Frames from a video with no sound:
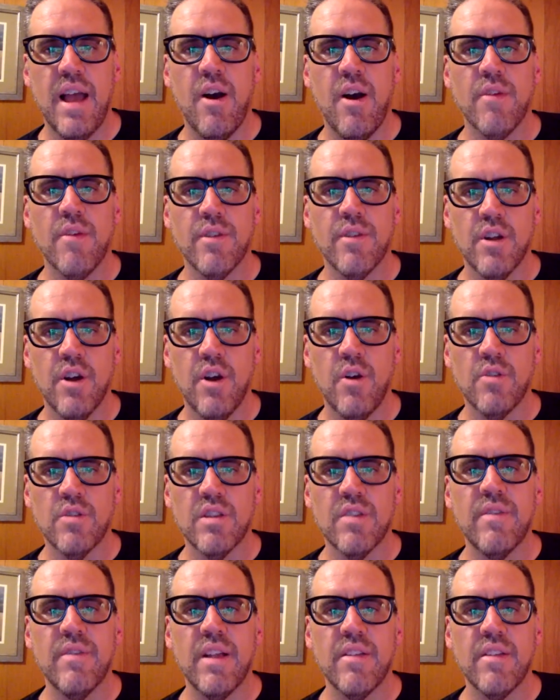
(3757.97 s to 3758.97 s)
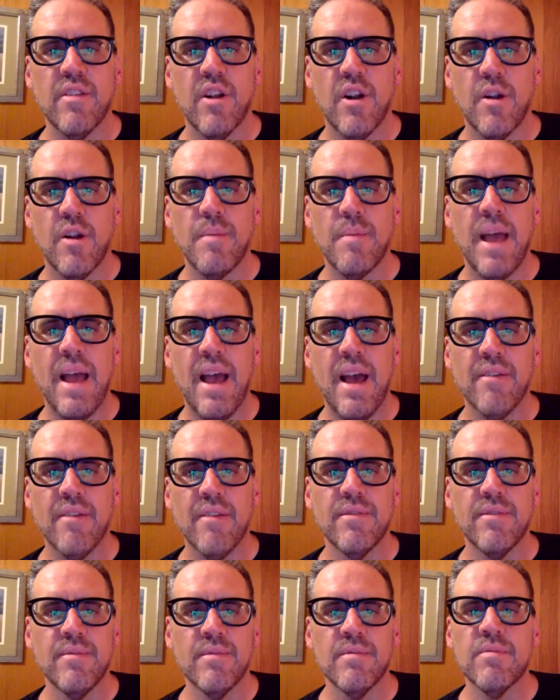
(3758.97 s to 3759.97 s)
offered to host events on our behalf
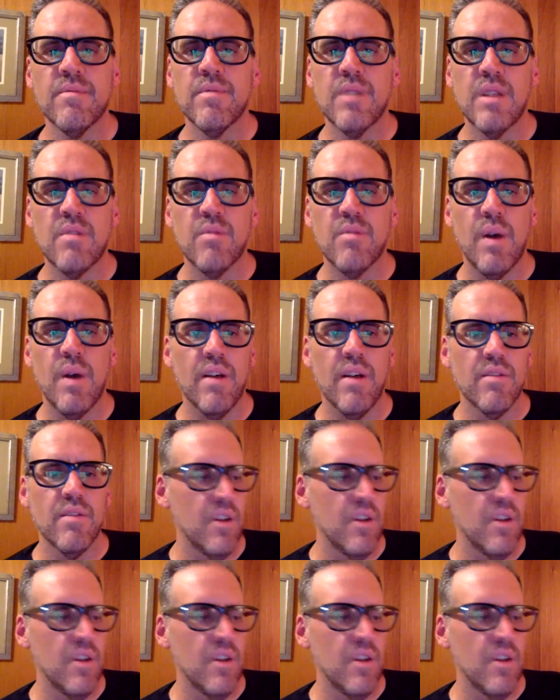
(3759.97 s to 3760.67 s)
as well.